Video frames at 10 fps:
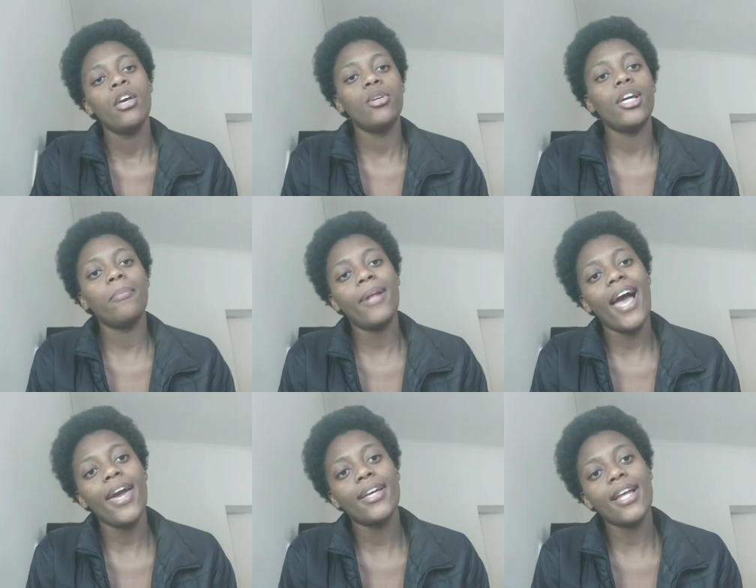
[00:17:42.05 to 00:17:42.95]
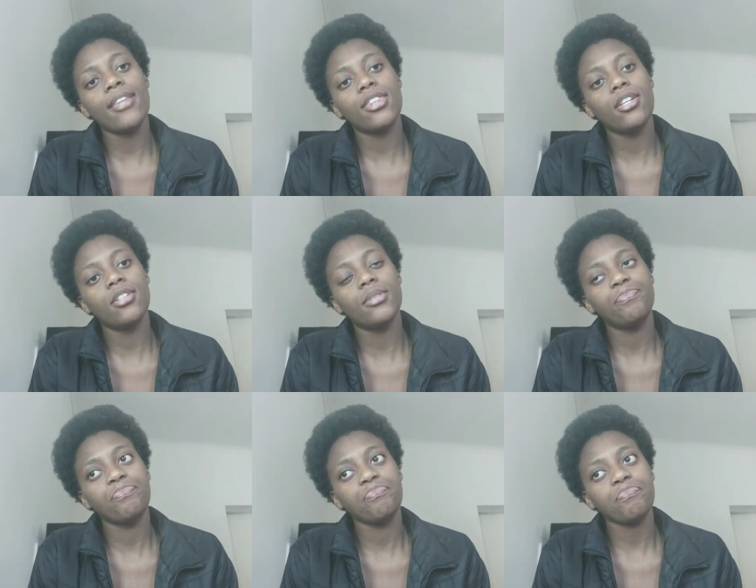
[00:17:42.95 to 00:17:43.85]
You apply it at
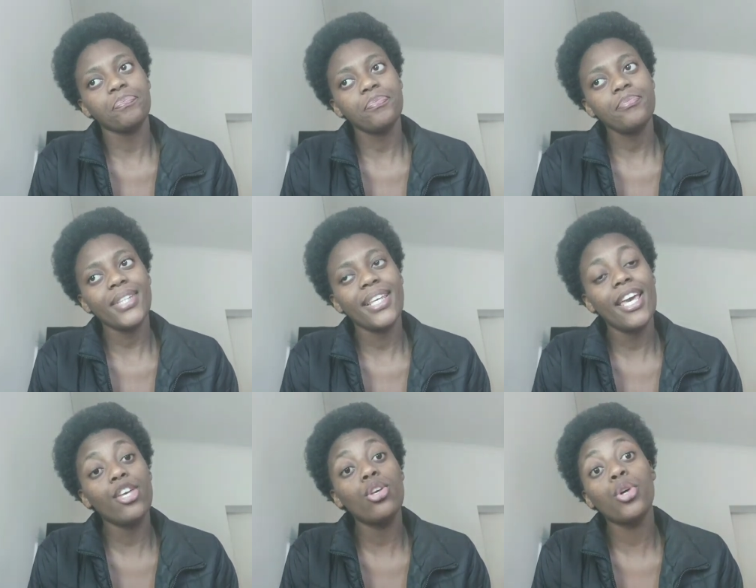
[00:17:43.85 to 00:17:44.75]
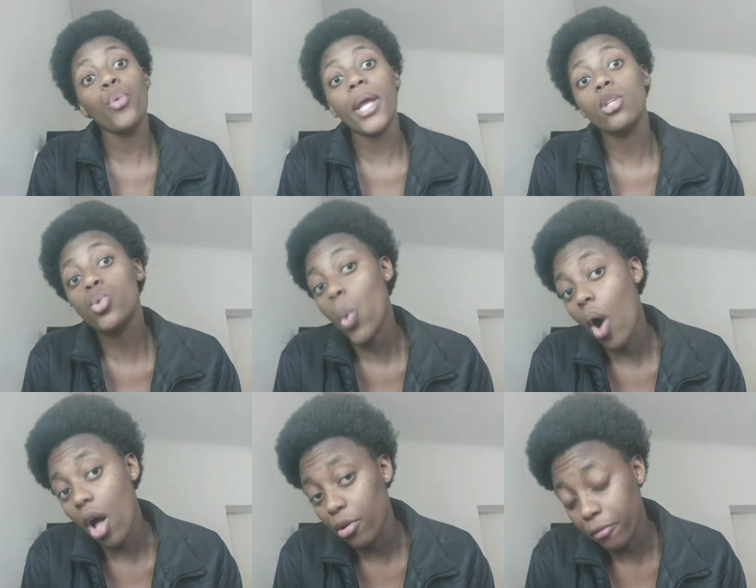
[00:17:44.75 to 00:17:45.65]
your grade
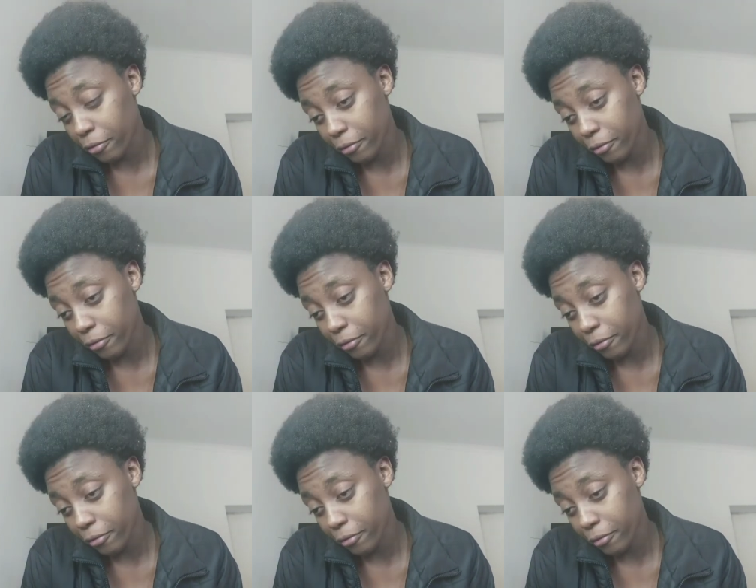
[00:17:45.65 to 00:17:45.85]
12.